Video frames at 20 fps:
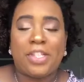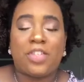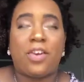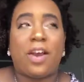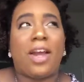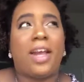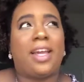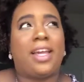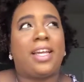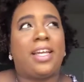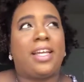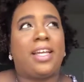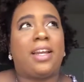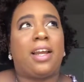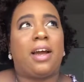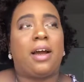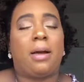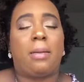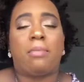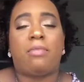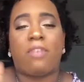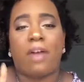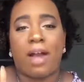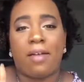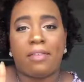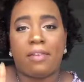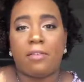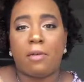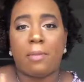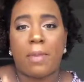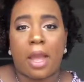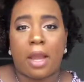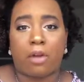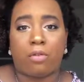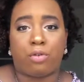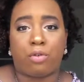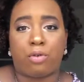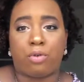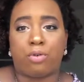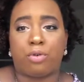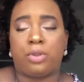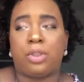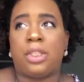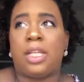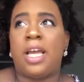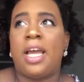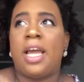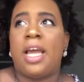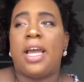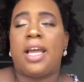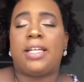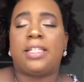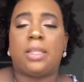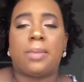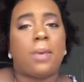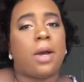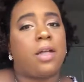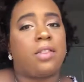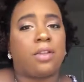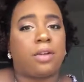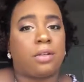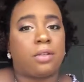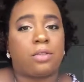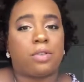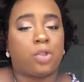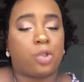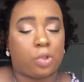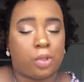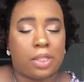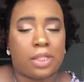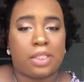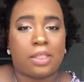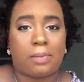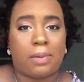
trying 5 different macaroons and some other treats.